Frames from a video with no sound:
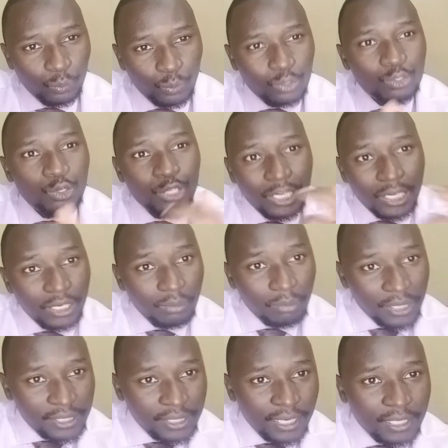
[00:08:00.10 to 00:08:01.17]
not only in
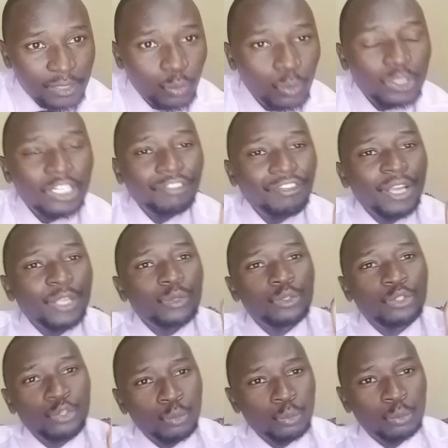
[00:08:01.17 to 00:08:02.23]
business, whatever you
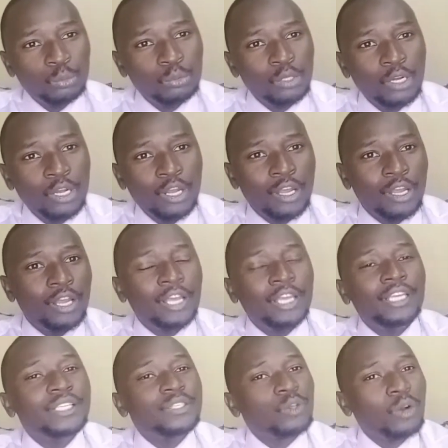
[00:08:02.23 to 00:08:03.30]
do,
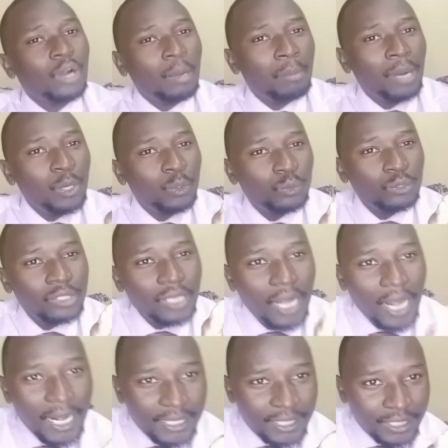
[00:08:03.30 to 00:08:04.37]
it's all about
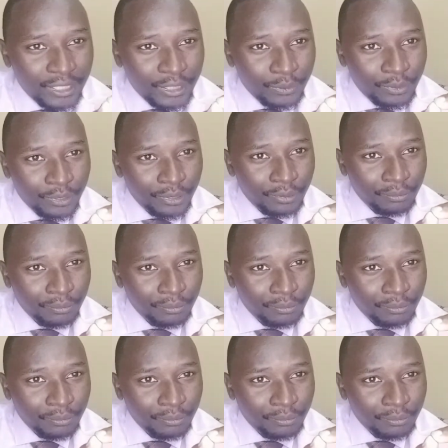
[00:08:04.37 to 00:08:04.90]
attitude.